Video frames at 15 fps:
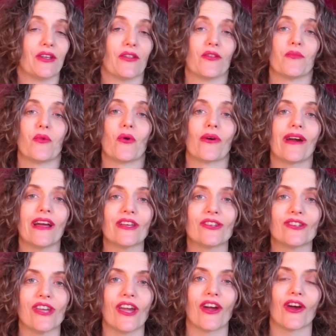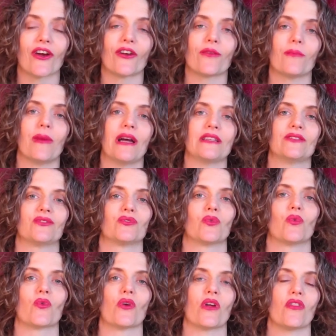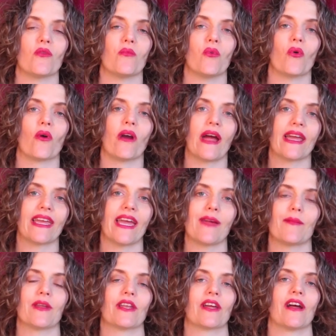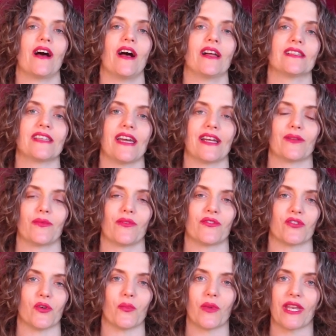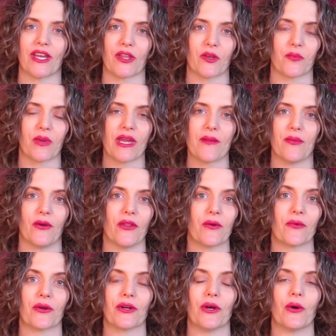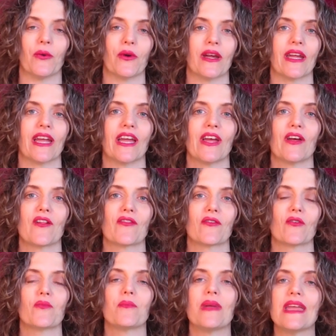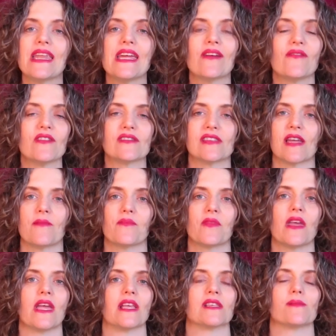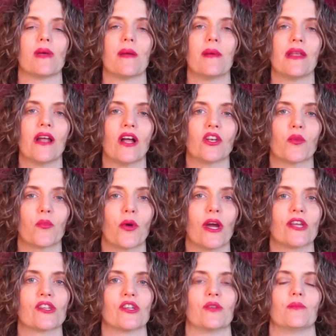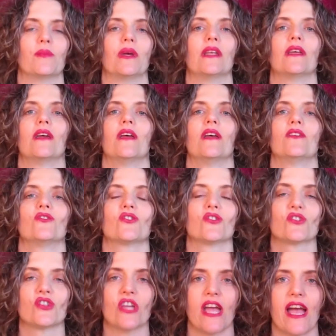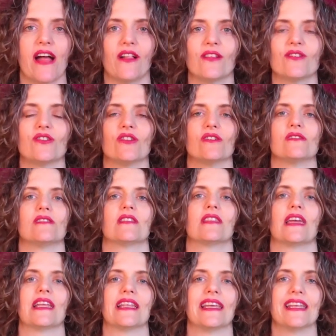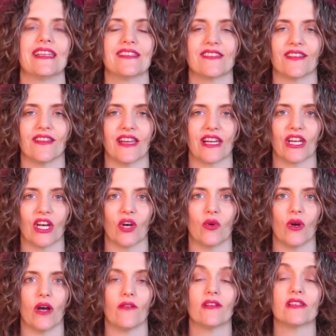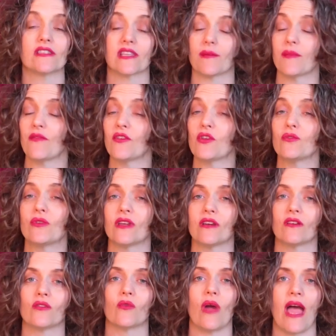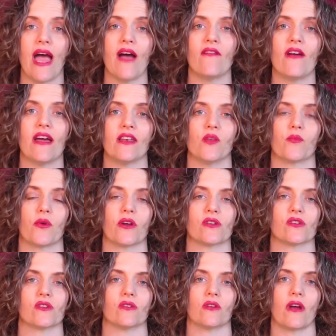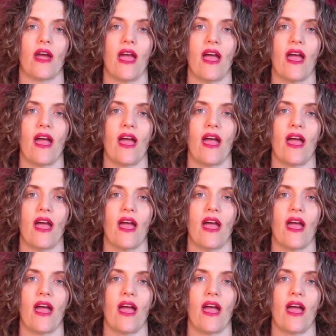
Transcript: the more I shared my story, the more I came into contact with so many other people that were going through many of the same things, maybe not depression, but just challenges that they needed to let go of. And some of you have had depression or